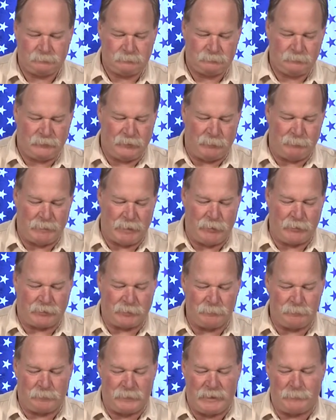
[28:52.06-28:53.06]
The
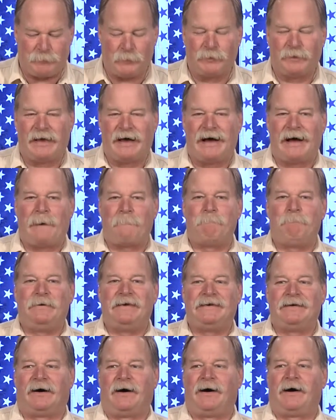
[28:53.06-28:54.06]
American people are
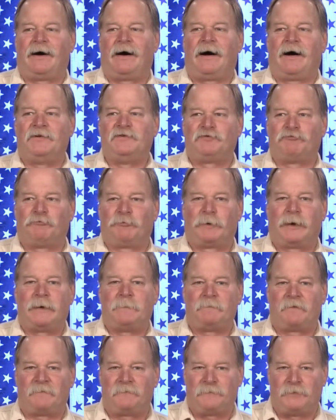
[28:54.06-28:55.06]
beyond
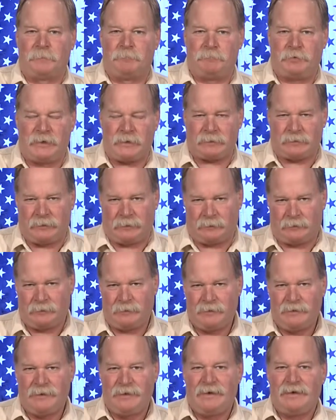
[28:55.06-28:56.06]
ripe for picking.
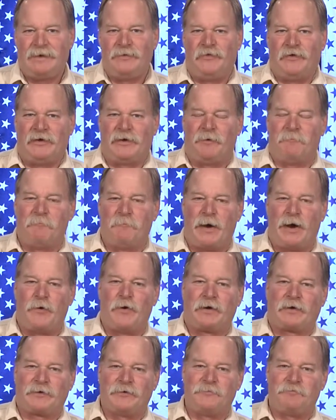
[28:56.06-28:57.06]
The
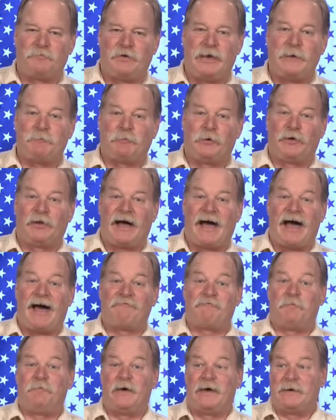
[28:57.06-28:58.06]
American people
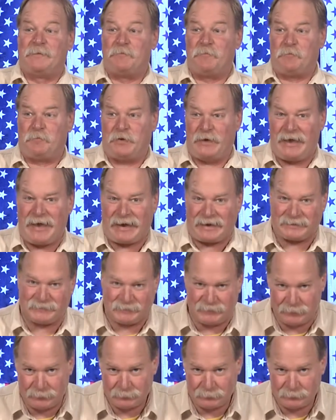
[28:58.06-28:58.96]
have been picked.